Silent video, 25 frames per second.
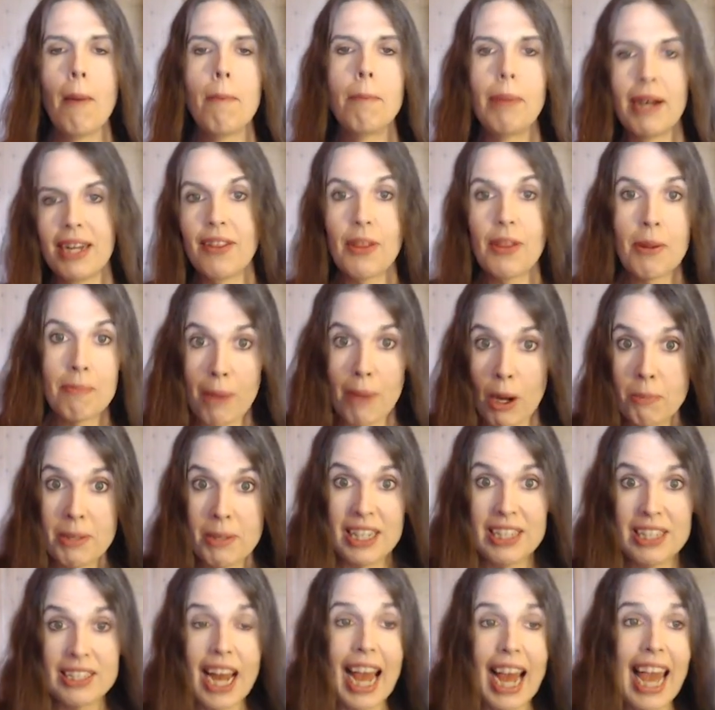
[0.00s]
But at the
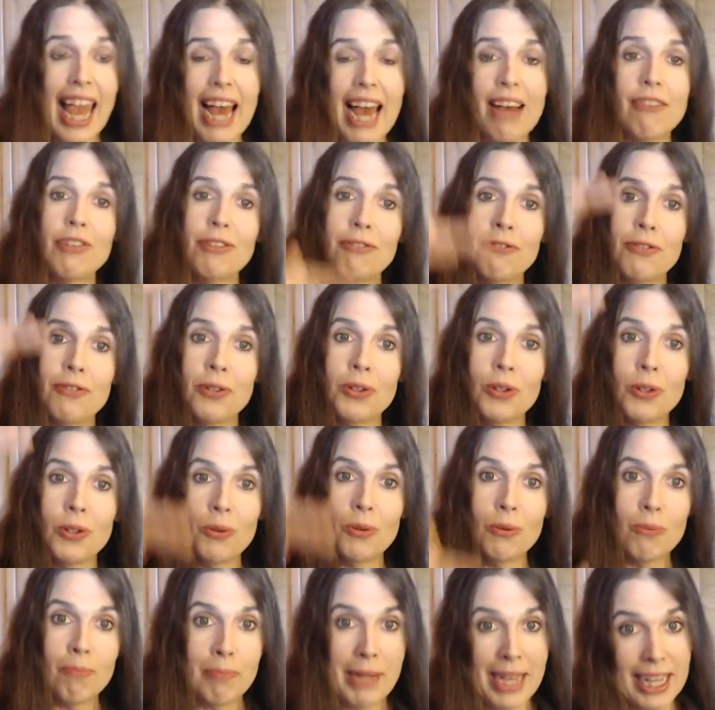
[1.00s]
moment, I have the
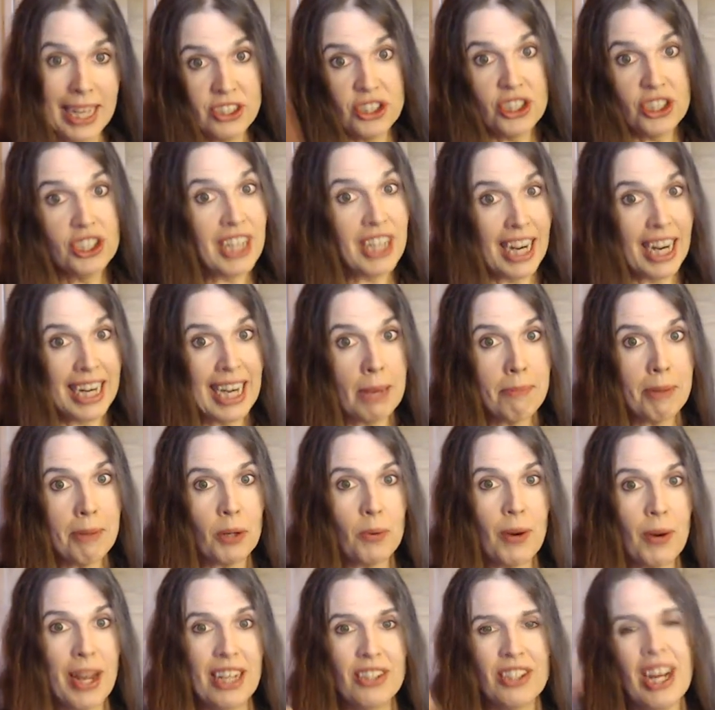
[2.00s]
full pitch and
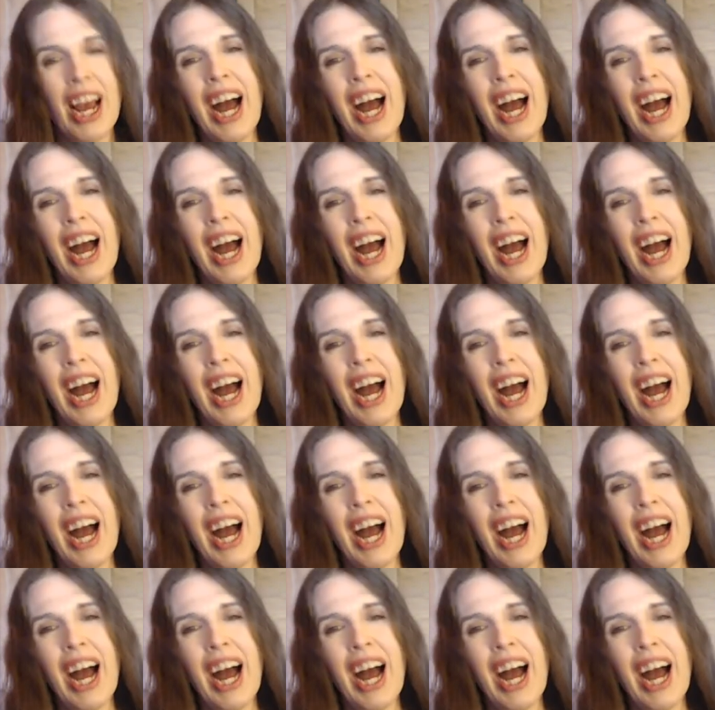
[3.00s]
dynamic range.